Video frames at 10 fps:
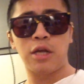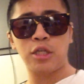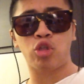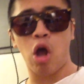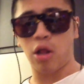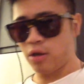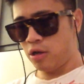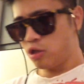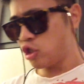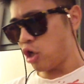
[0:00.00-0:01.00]
Restaurant.
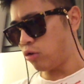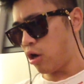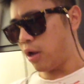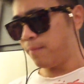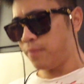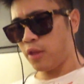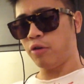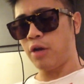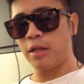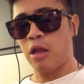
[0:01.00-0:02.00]
So good.
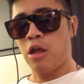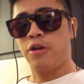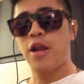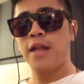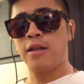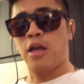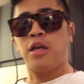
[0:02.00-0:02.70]
Green, red,